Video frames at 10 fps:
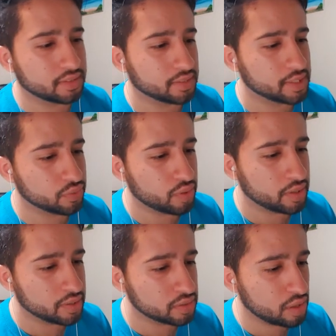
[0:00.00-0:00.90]
This
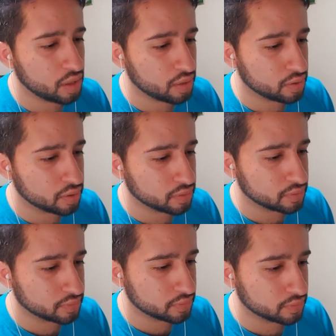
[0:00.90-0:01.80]
one is taller
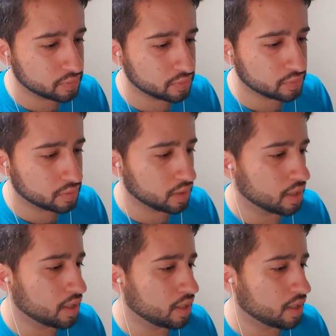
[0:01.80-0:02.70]

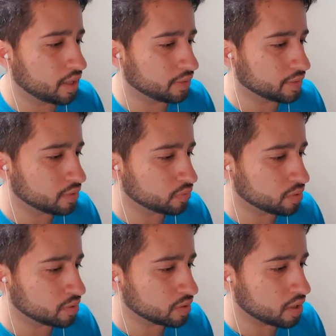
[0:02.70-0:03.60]
and this
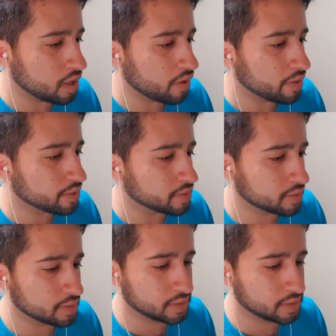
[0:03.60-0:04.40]
ones aren't.